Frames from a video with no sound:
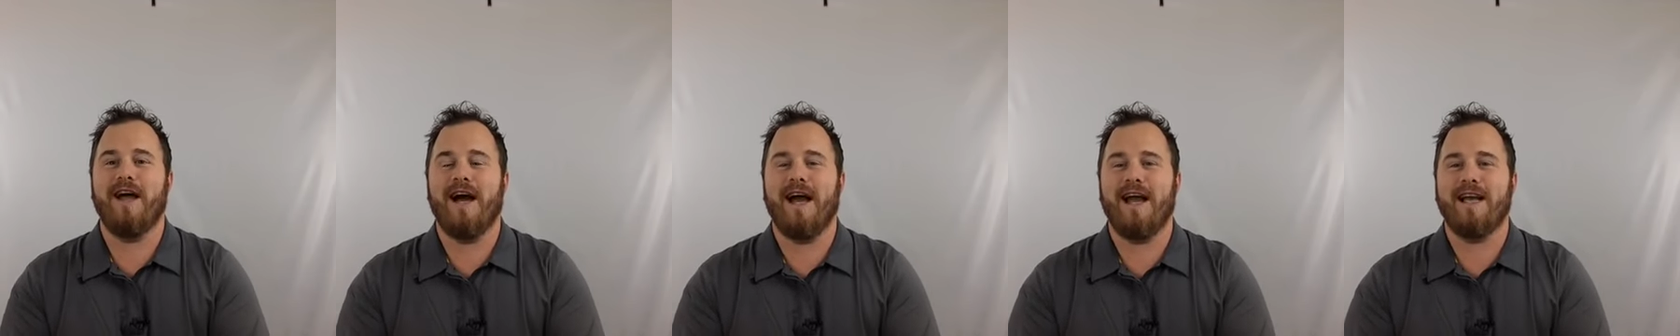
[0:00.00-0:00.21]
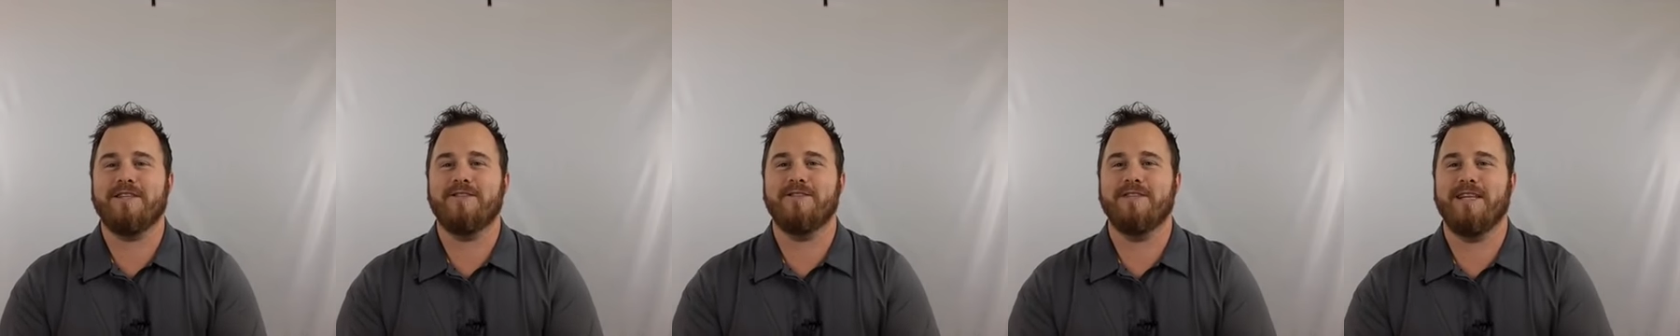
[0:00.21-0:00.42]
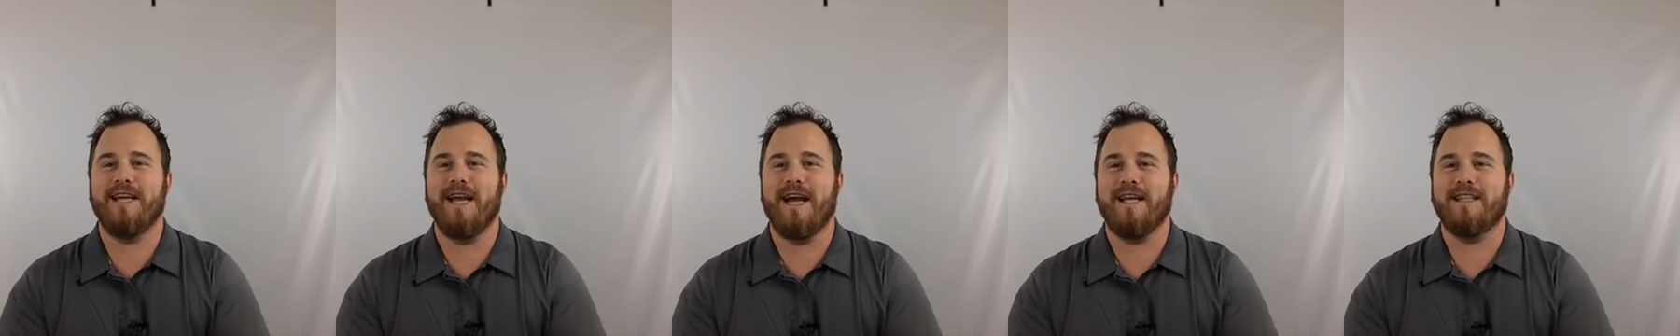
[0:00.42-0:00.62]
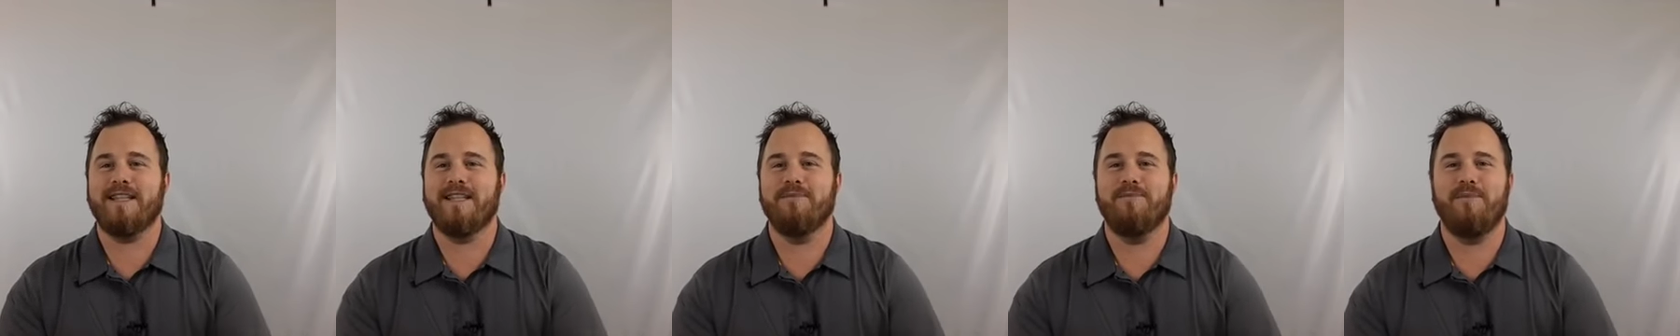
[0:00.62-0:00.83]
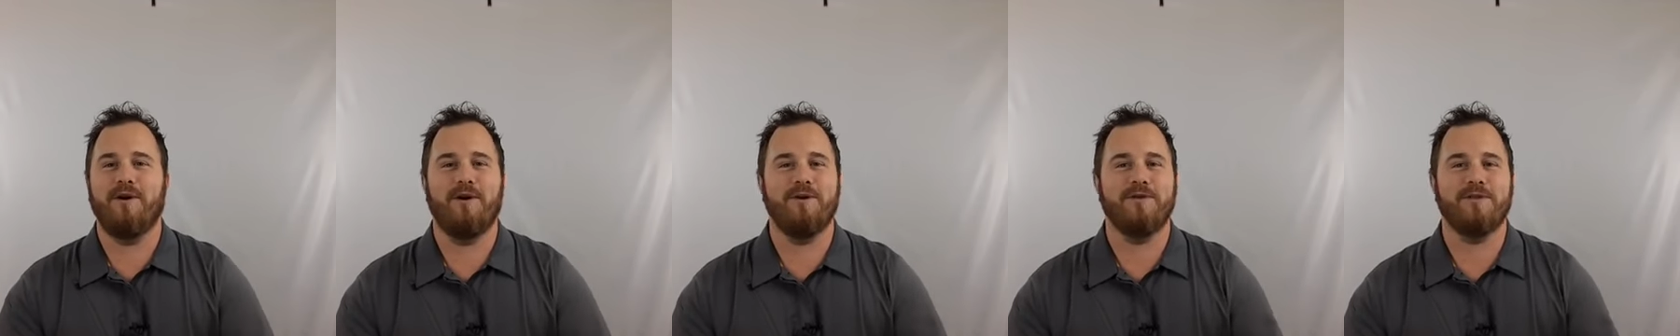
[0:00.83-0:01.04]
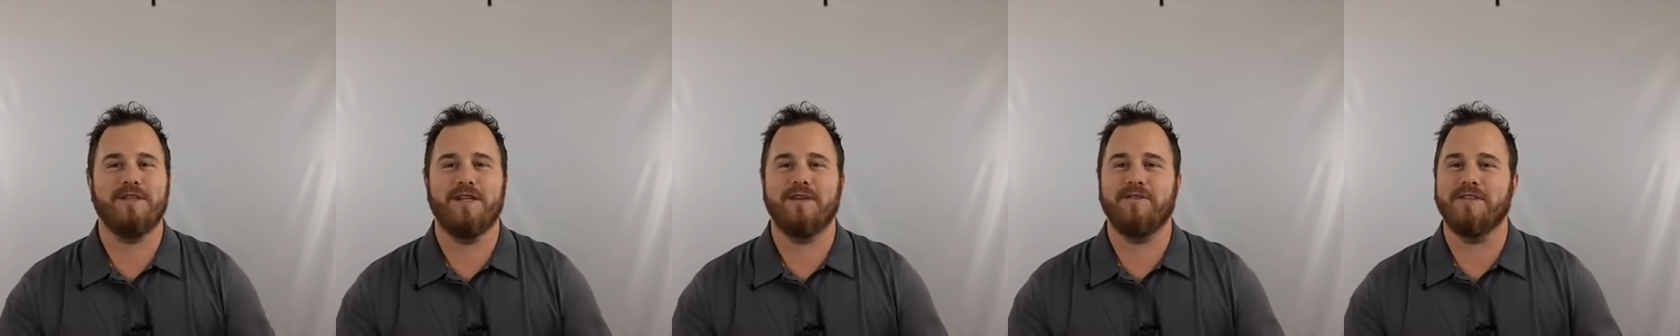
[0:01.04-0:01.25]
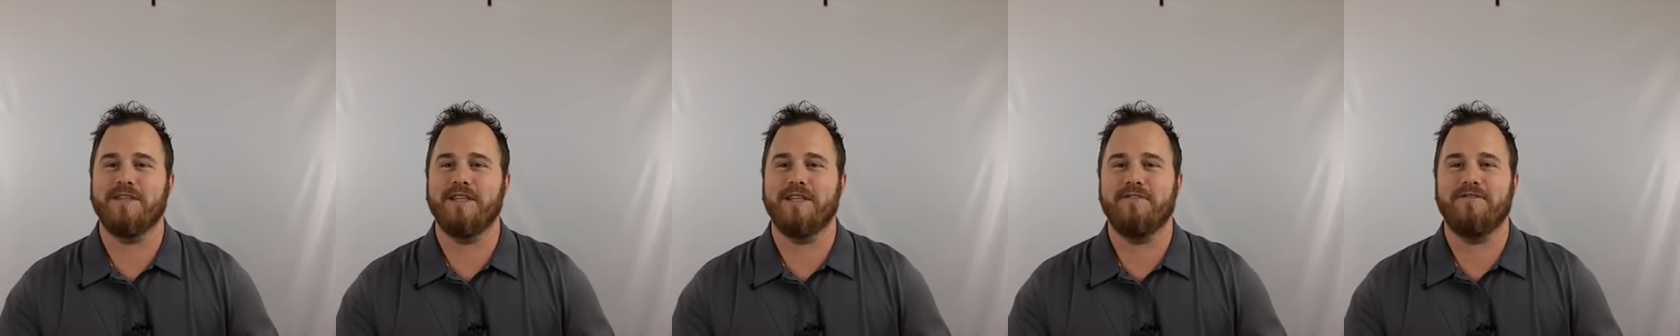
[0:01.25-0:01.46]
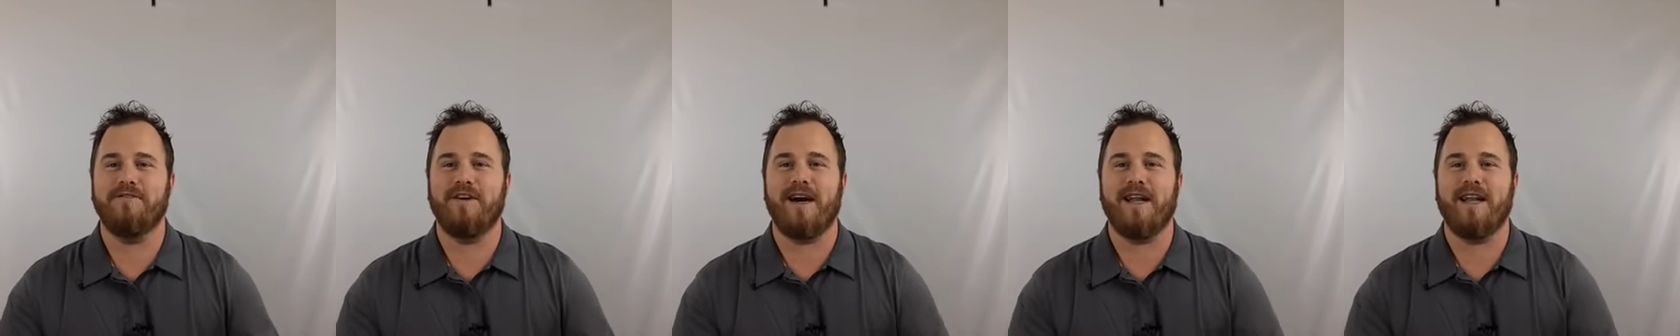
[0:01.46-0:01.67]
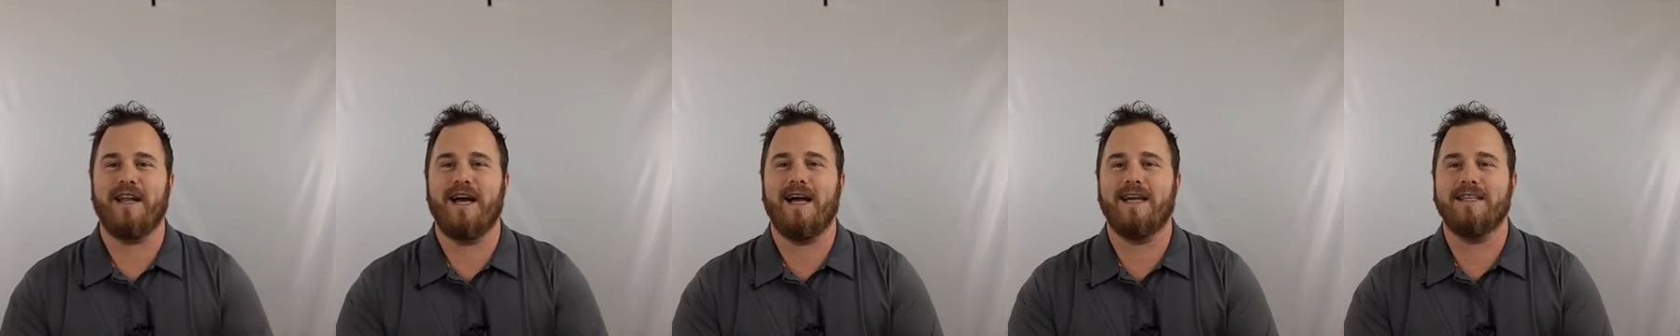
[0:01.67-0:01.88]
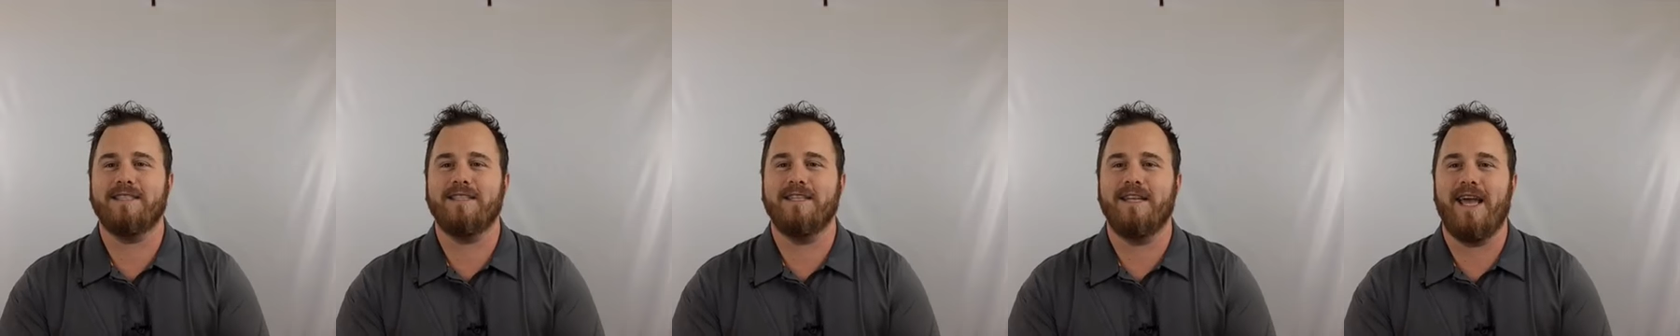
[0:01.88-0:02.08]
I actually got the post and everything
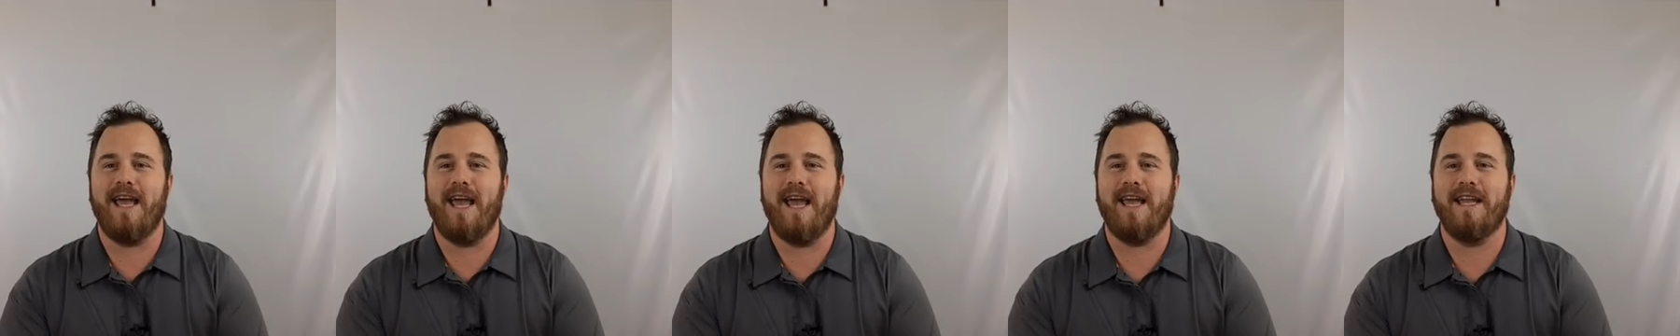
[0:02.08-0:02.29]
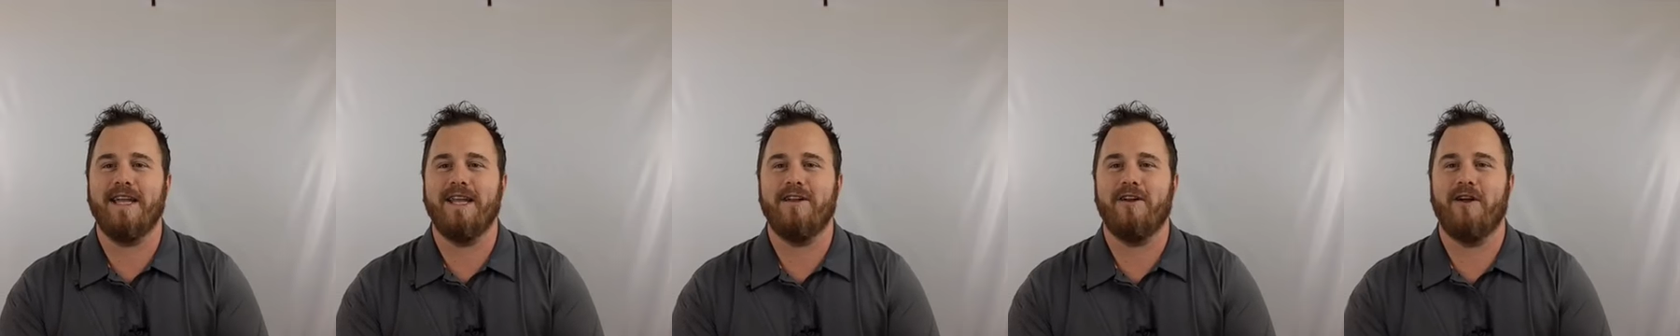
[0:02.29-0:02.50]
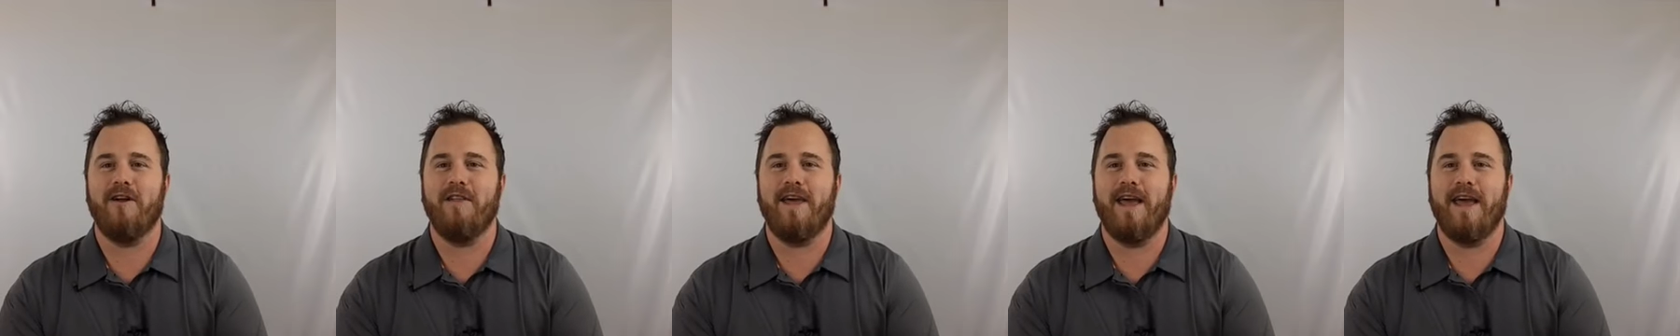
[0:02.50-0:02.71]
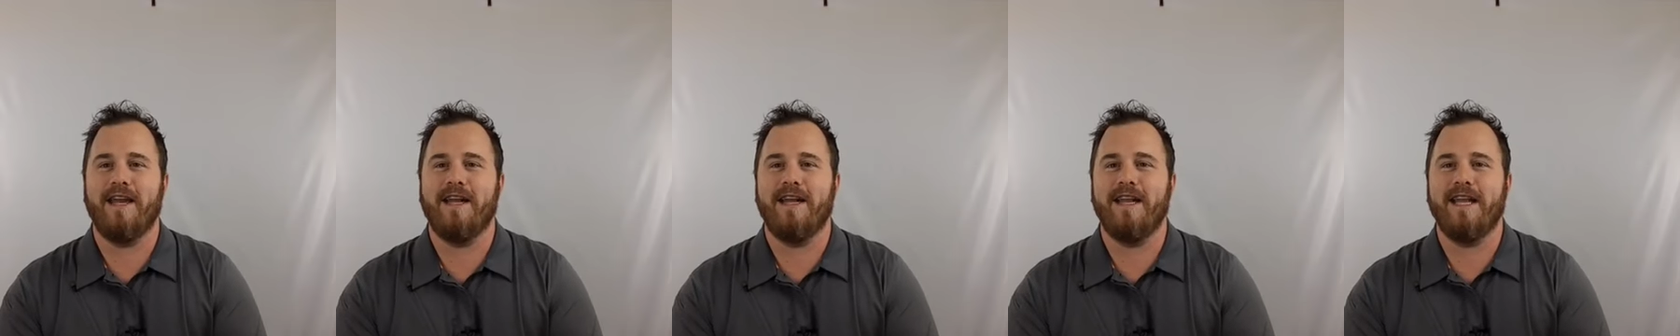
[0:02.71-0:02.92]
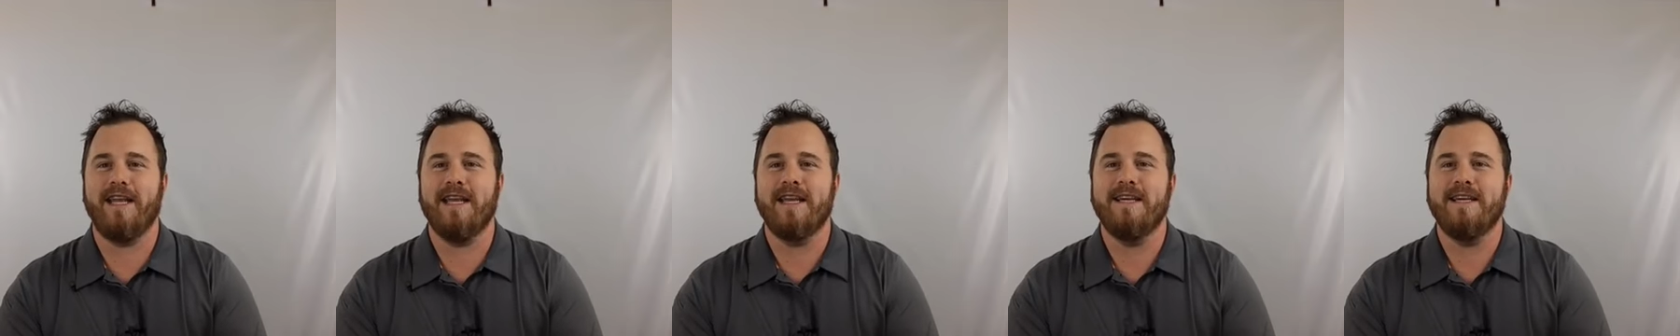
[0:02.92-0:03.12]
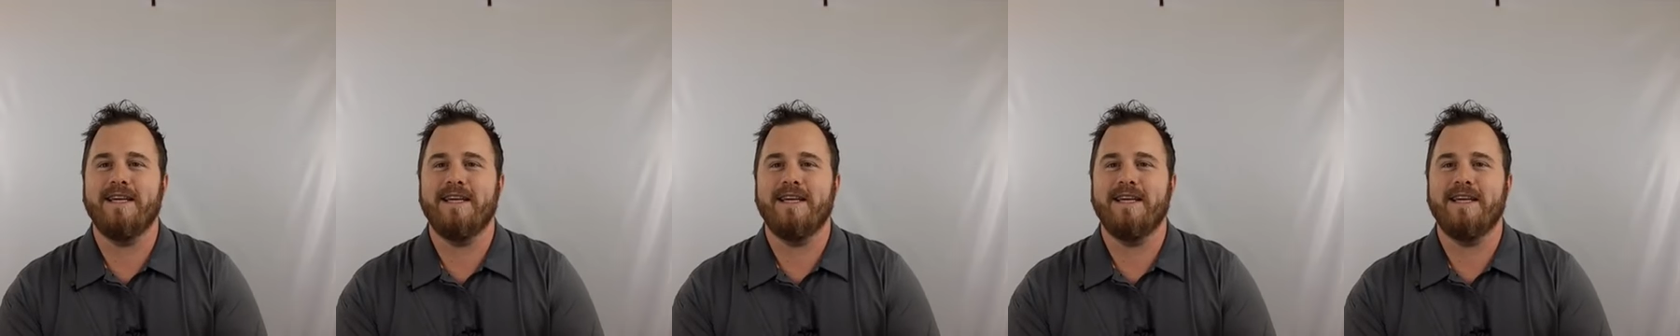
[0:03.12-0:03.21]
finalized today and did all the editing,